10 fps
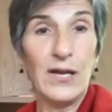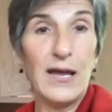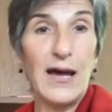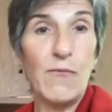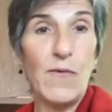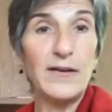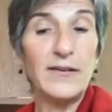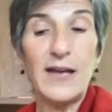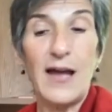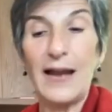I wanted
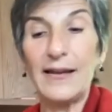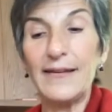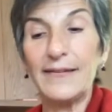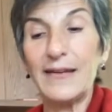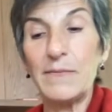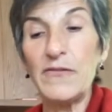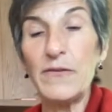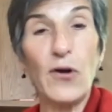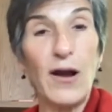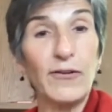to highlight some of the
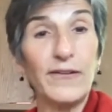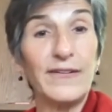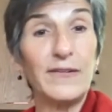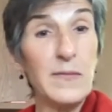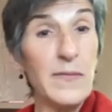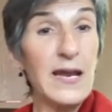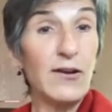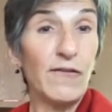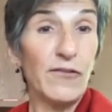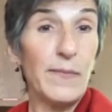progress that's been made
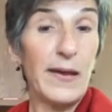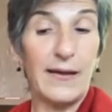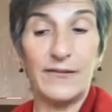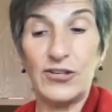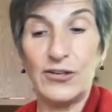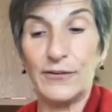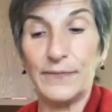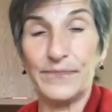over the past year.